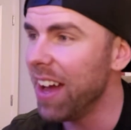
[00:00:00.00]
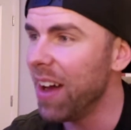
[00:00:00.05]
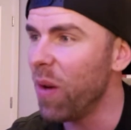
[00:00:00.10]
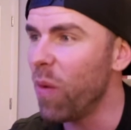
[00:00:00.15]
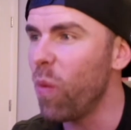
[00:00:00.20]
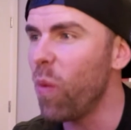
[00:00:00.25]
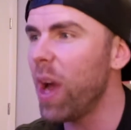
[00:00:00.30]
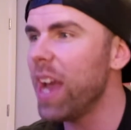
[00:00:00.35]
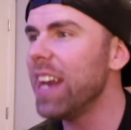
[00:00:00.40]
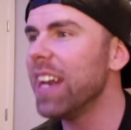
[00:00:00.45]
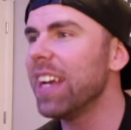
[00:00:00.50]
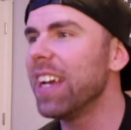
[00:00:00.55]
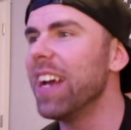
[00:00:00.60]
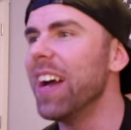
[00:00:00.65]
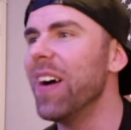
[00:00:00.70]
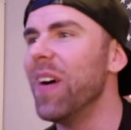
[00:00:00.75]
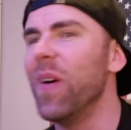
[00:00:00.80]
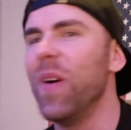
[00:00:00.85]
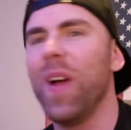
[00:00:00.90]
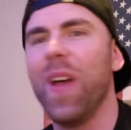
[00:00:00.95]
Way to
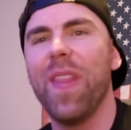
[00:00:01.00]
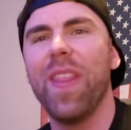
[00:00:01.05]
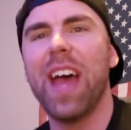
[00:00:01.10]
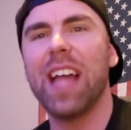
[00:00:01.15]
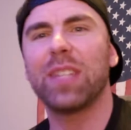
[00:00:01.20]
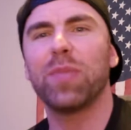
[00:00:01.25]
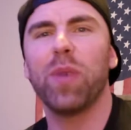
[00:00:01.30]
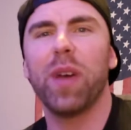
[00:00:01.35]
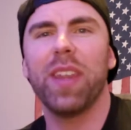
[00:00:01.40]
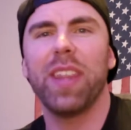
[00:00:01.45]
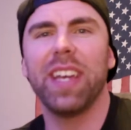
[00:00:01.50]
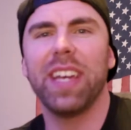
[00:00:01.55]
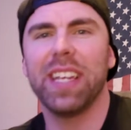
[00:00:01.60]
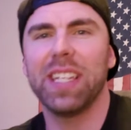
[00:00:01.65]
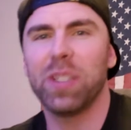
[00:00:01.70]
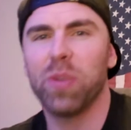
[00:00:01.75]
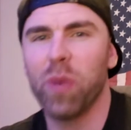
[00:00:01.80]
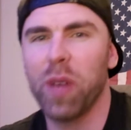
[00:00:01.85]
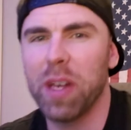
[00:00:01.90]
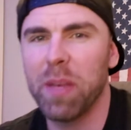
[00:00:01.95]
go. That's why they
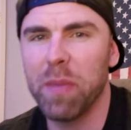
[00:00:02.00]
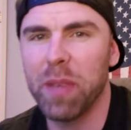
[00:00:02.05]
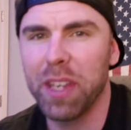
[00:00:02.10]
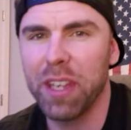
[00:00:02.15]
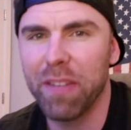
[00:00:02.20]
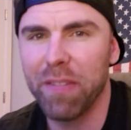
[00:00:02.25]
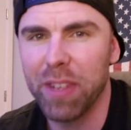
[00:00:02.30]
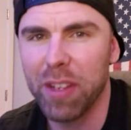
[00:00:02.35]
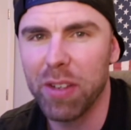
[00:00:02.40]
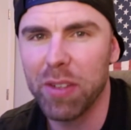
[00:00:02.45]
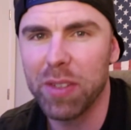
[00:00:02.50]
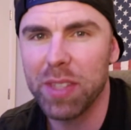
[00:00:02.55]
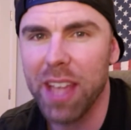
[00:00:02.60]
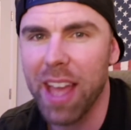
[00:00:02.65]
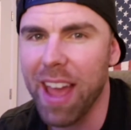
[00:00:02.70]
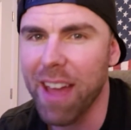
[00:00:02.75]
get 20 million views